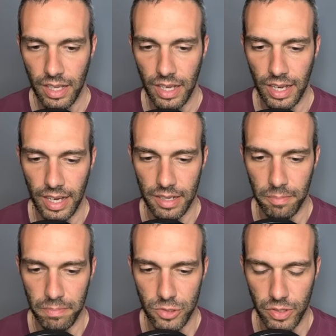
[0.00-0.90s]

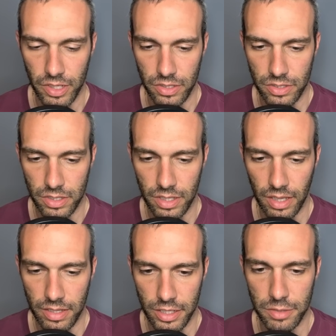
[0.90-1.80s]
So there's
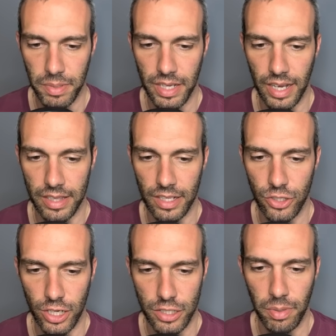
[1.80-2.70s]
Diggersby, and then
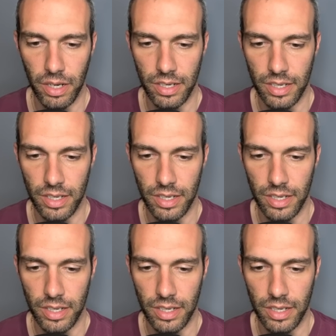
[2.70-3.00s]
Chargerbug,